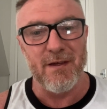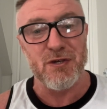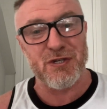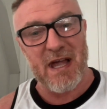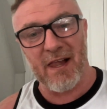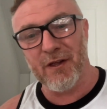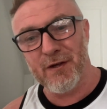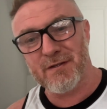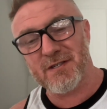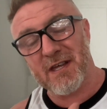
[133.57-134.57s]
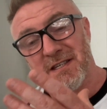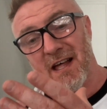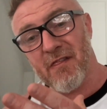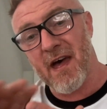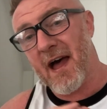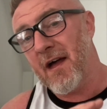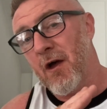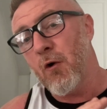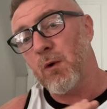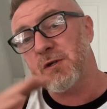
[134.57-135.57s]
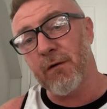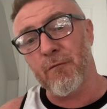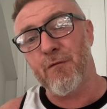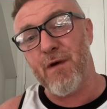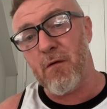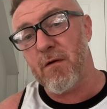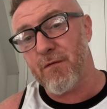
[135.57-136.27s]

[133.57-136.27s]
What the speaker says: salads, things like that, which are very,